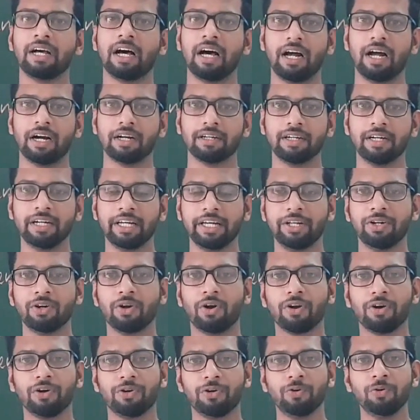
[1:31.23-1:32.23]
argon in
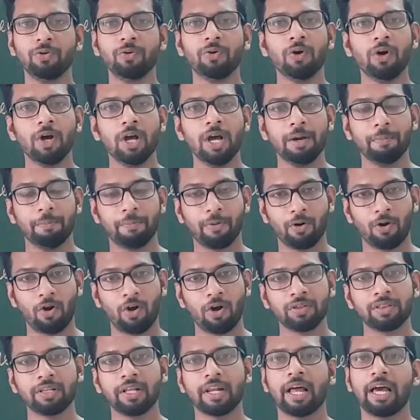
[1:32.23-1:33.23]
order to
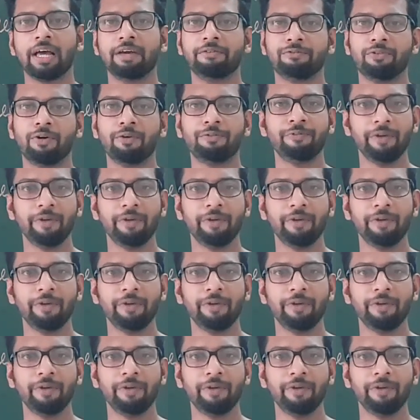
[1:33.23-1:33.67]
prolong the life of